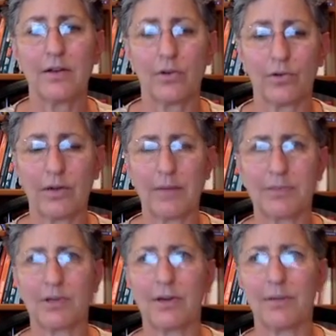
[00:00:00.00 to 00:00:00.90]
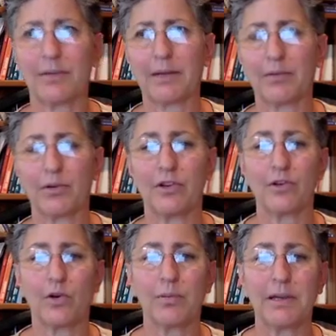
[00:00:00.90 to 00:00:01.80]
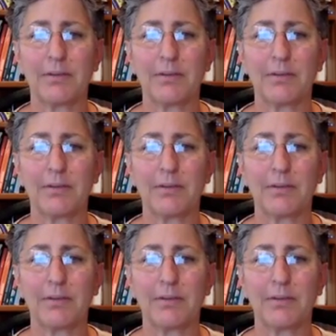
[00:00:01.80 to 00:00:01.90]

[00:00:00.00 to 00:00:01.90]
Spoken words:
or I'm sorry, not Blackboard, Adobe.